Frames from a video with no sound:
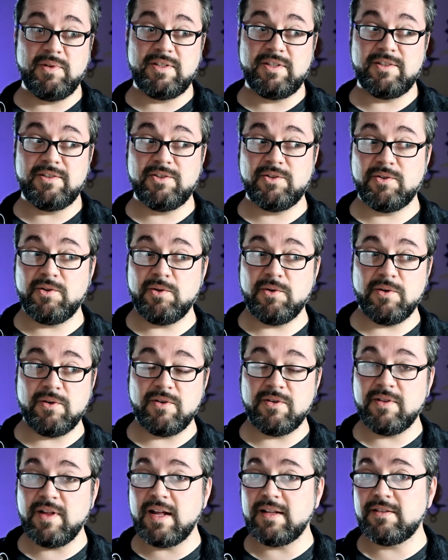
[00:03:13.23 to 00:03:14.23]
which is
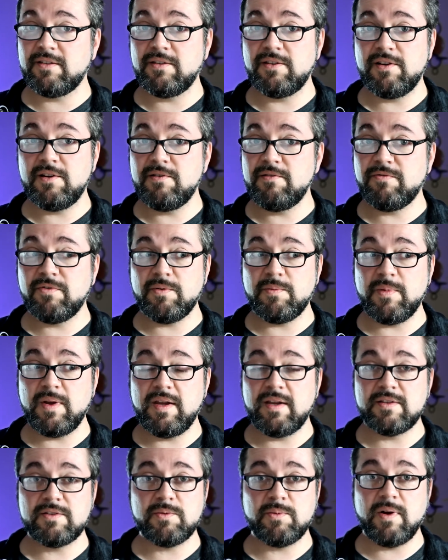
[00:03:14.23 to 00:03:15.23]
cool. That's new for
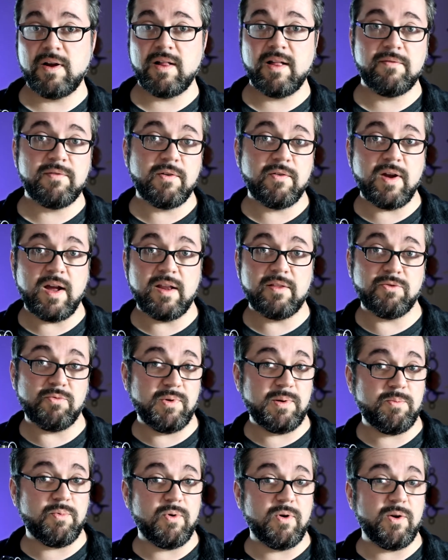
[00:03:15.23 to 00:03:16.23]
me as well. I've never had
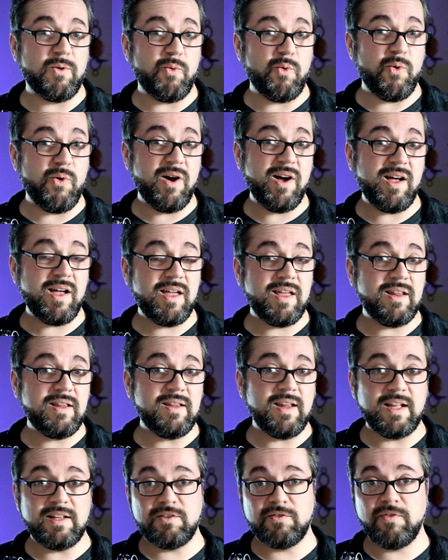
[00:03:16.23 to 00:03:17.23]

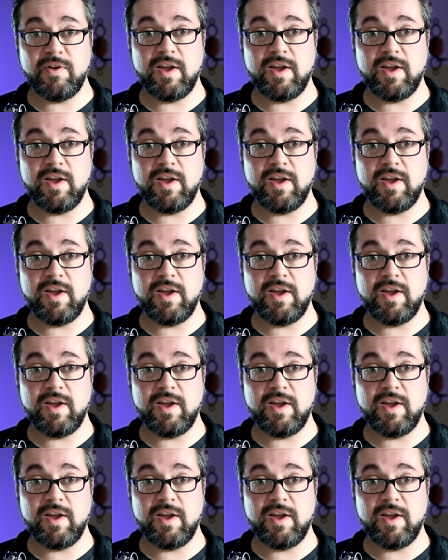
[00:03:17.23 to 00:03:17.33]
3.1, that's